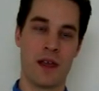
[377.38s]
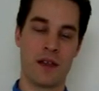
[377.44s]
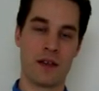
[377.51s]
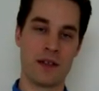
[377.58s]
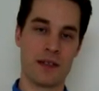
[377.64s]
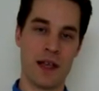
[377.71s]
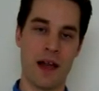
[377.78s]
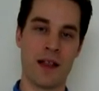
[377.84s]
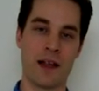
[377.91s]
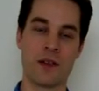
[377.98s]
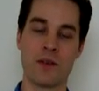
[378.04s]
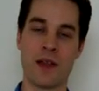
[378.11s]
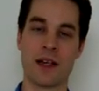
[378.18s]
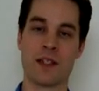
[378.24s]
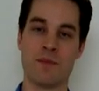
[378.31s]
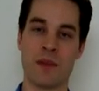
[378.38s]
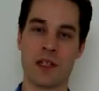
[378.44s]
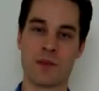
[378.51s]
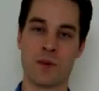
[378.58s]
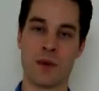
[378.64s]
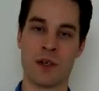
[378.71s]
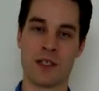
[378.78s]
You can tell I don't like to
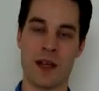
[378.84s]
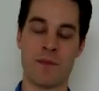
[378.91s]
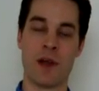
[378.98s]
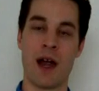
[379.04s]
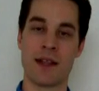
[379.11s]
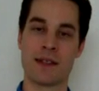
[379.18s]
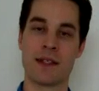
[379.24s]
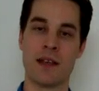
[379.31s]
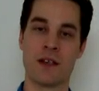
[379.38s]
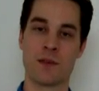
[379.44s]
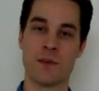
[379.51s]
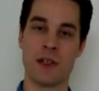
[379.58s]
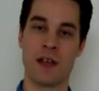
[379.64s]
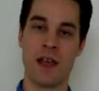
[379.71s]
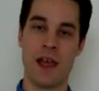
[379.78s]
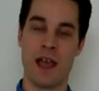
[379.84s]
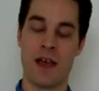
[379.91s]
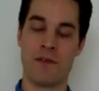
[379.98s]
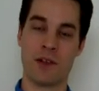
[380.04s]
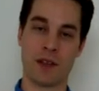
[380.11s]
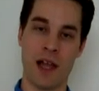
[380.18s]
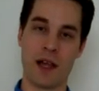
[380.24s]
mix words. I'm not a salesman.
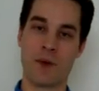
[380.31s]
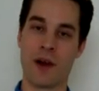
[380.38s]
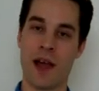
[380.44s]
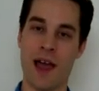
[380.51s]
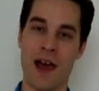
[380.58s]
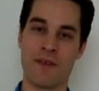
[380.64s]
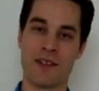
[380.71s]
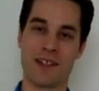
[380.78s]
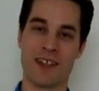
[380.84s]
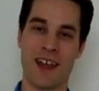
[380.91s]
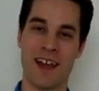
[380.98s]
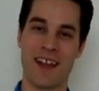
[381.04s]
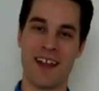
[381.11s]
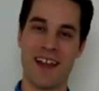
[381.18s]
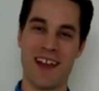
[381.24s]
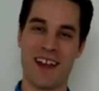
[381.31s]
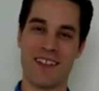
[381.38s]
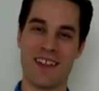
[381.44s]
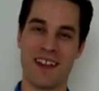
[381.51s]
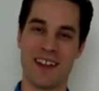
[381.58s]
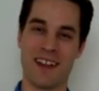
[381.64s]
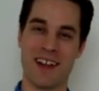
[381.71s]
If you like what I have to say,
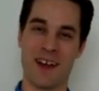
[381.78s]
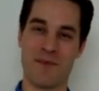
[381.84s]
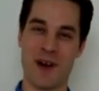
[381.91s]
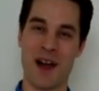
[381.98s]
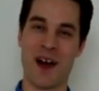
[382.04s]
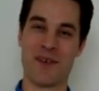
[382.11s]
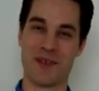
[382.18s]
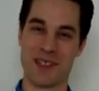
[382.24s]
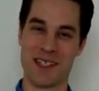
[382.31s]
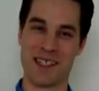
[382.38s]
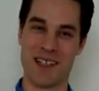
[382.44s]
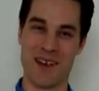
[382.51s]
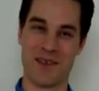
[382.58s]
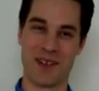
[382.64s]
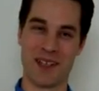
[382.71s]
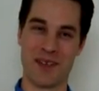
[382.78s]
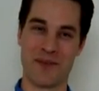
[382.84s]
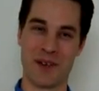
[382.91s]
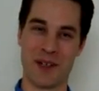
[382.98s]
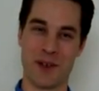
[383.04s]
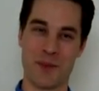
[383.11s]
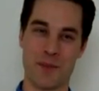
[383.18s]
then my office is definitely
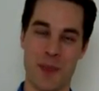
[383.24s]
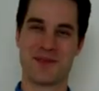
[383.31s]
for you.